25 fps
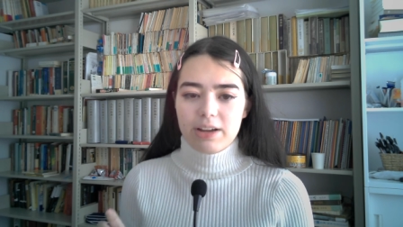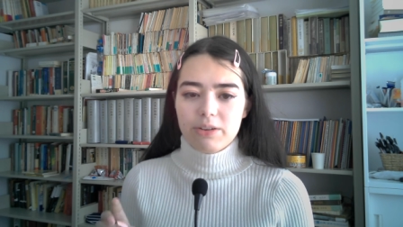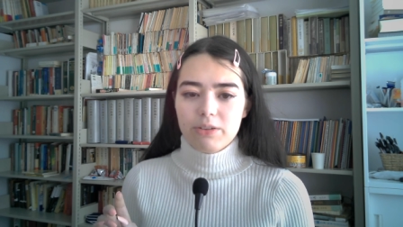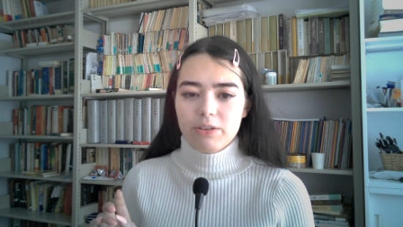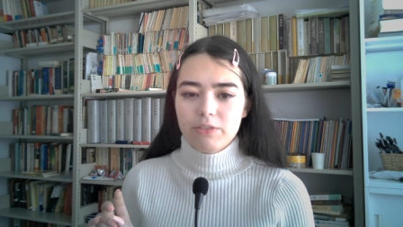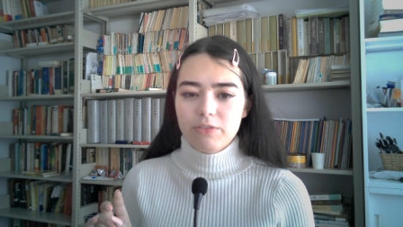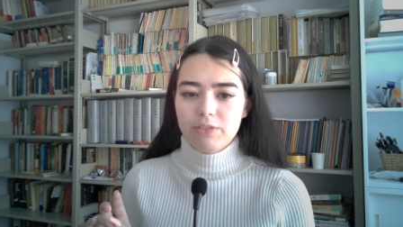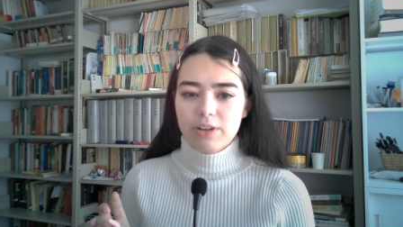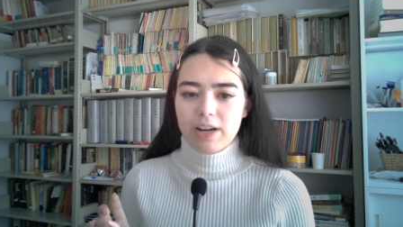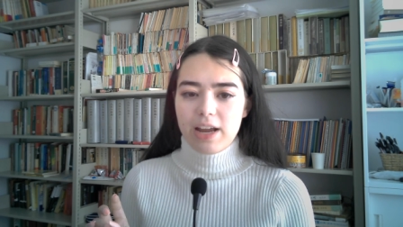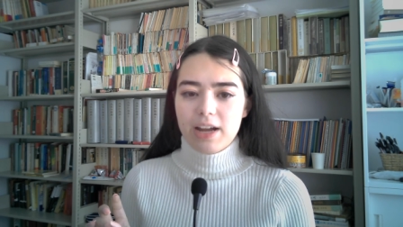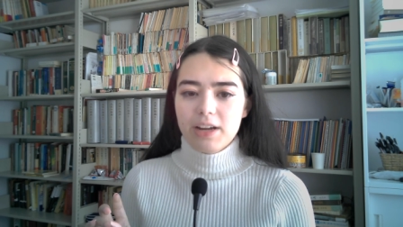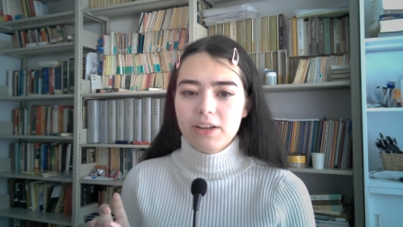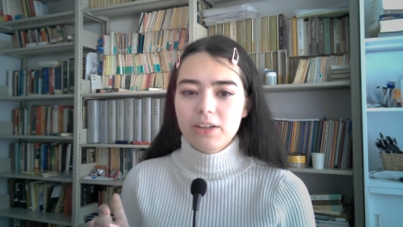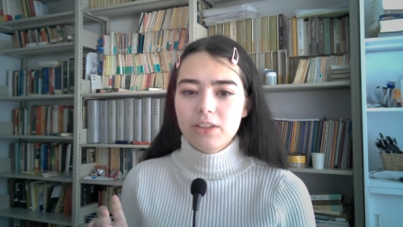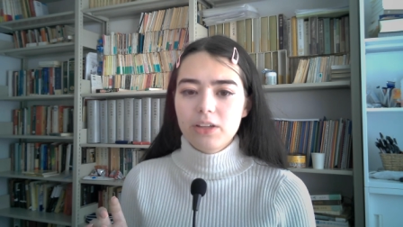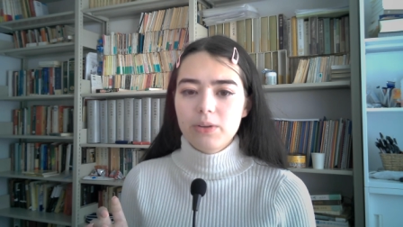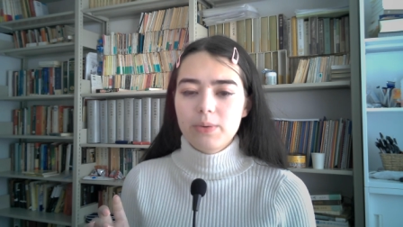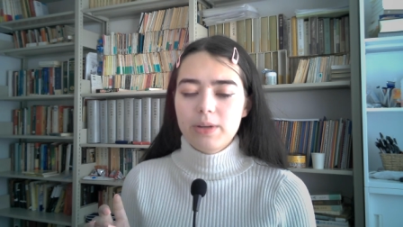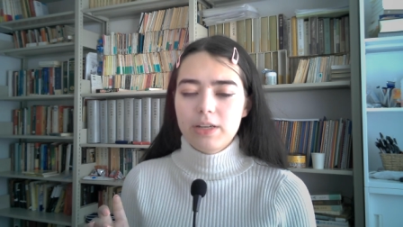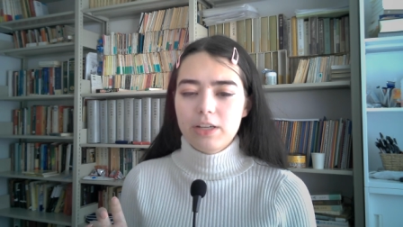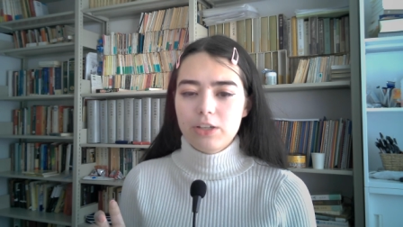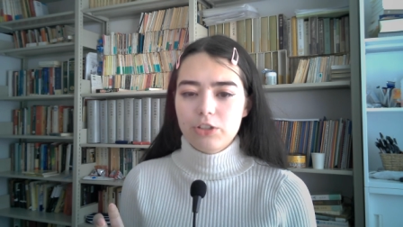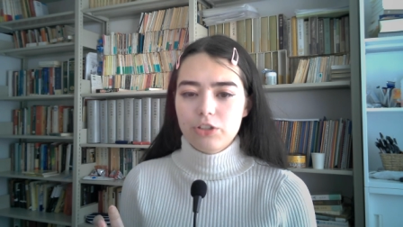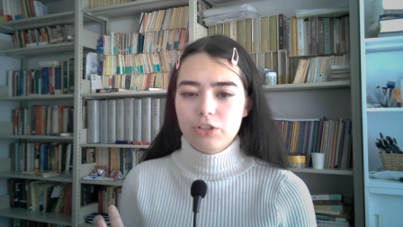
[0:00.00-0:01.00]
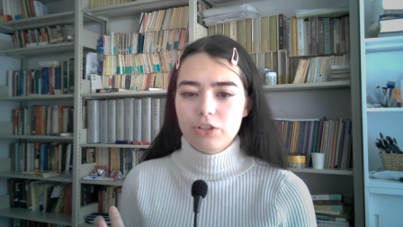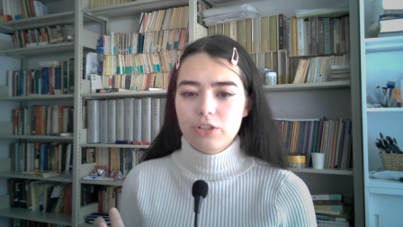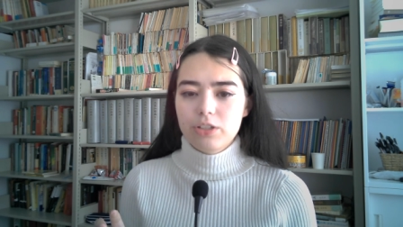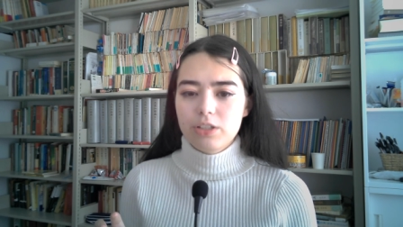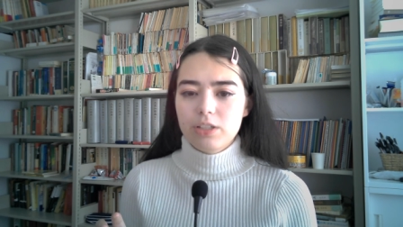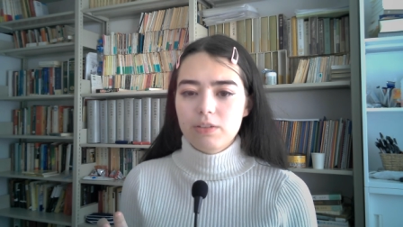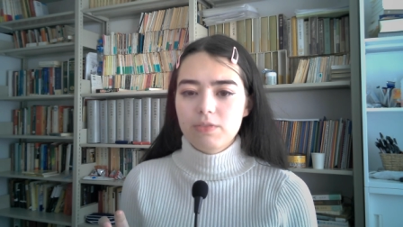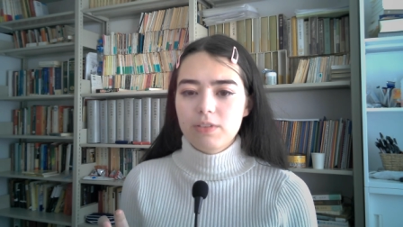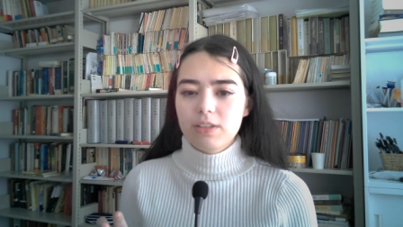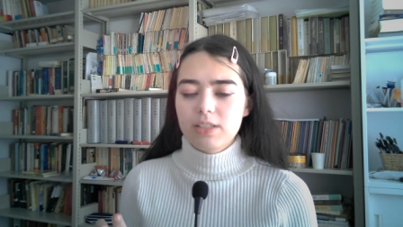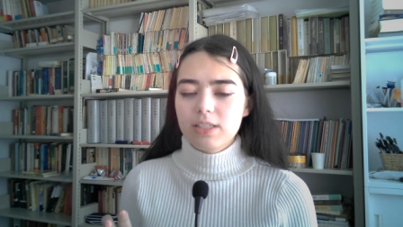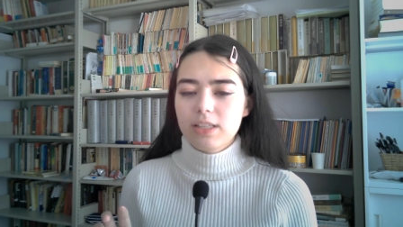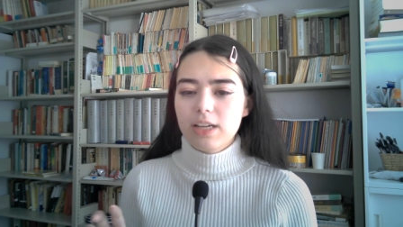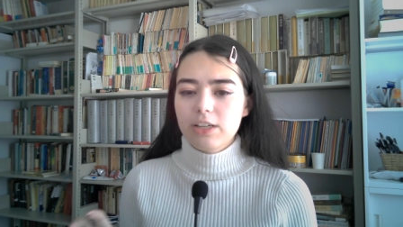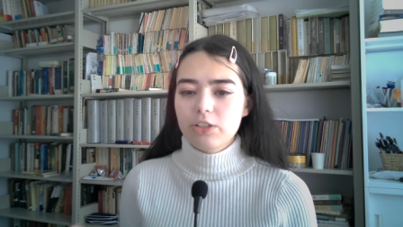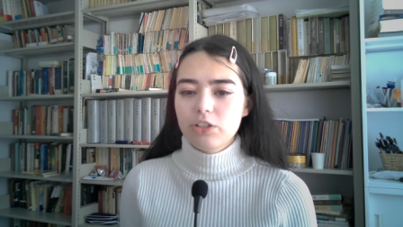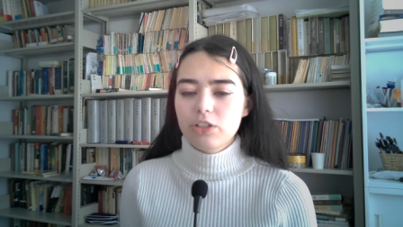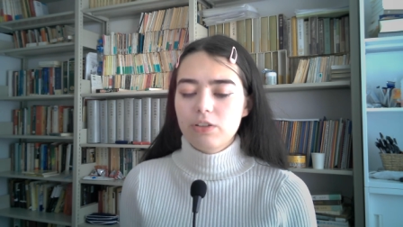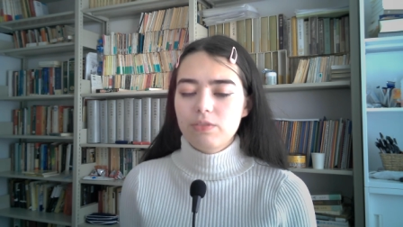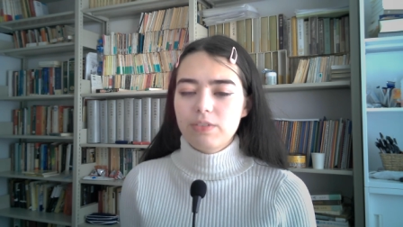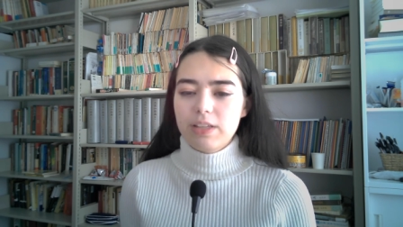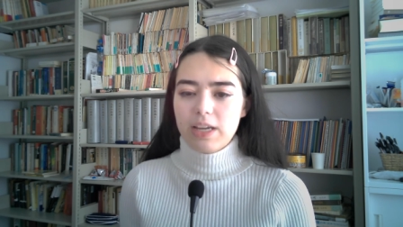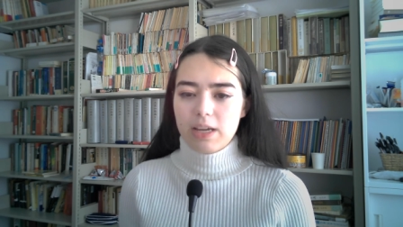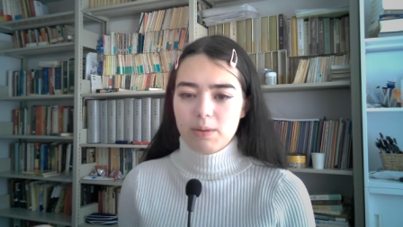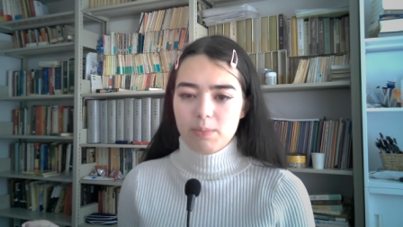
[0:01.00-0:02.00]
or vernacular renditions of the selection
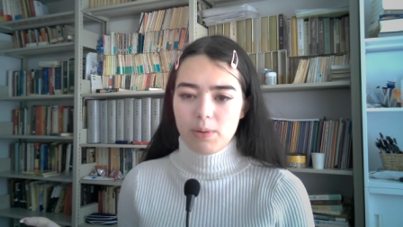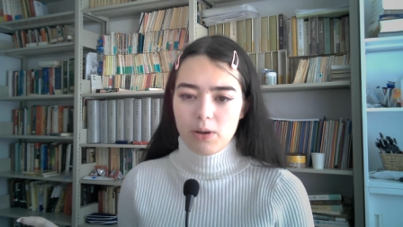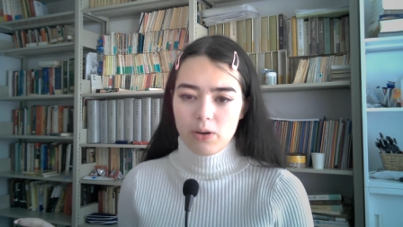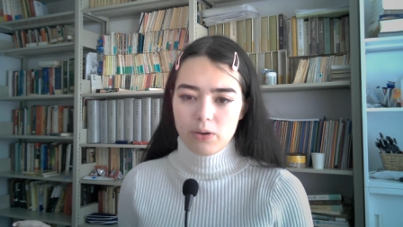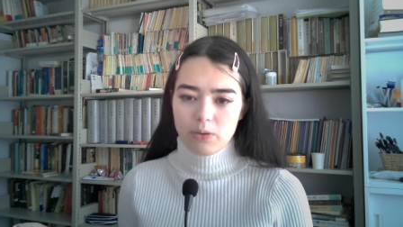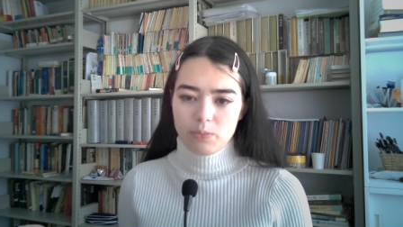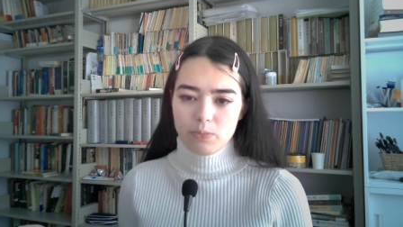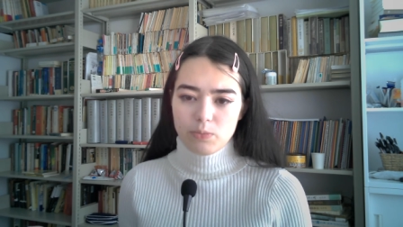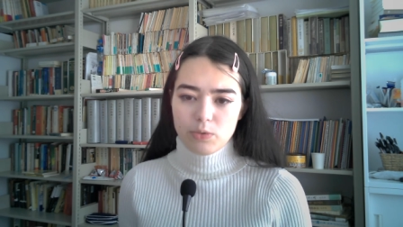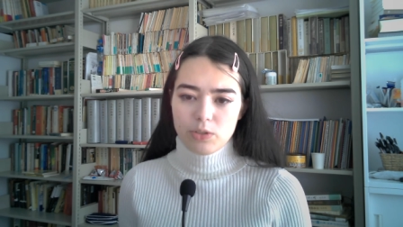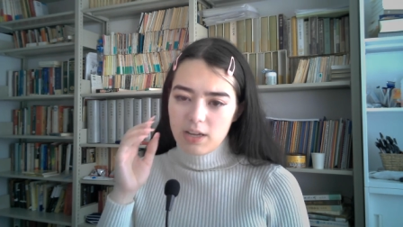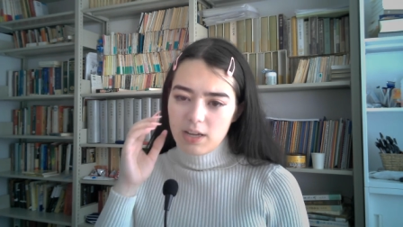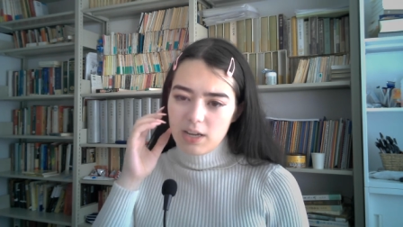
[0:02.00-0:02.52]
of Tang poems.